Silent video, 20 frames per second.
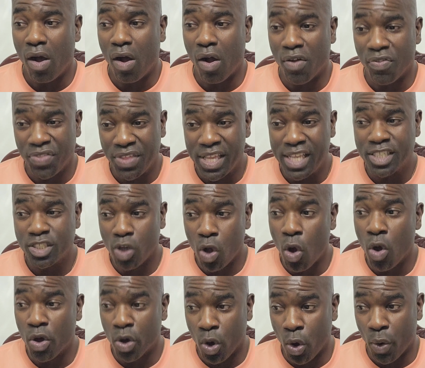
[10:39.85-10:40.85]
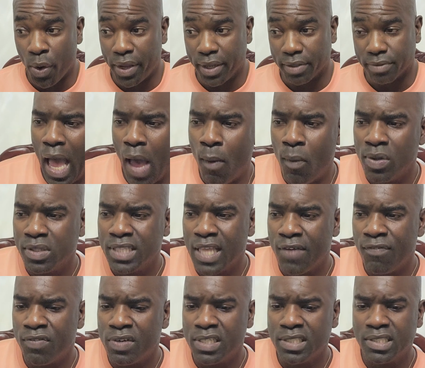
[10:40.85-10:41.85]
Are these ongoing? I would
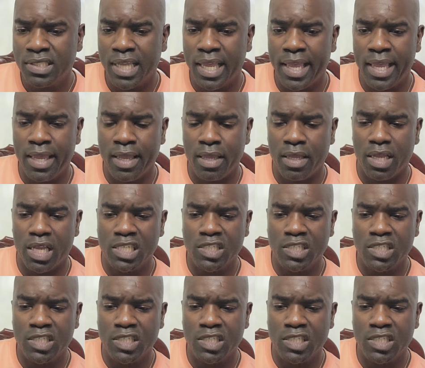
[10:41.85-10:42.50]
definitely say,